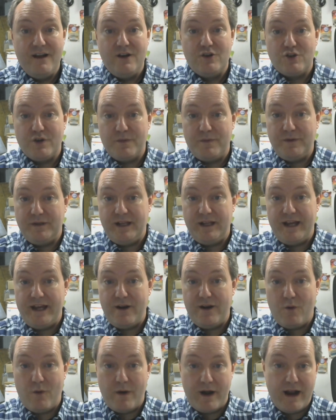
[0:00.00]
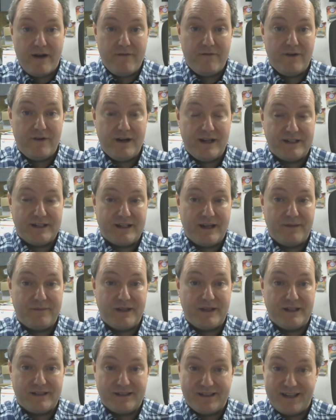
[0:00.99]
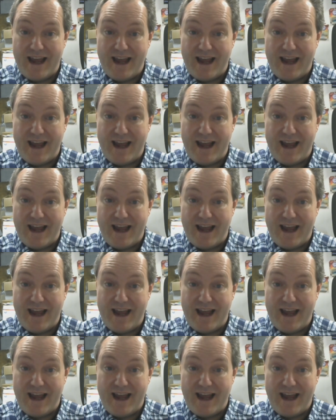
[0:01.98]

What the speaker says: AAA or whatever, except it's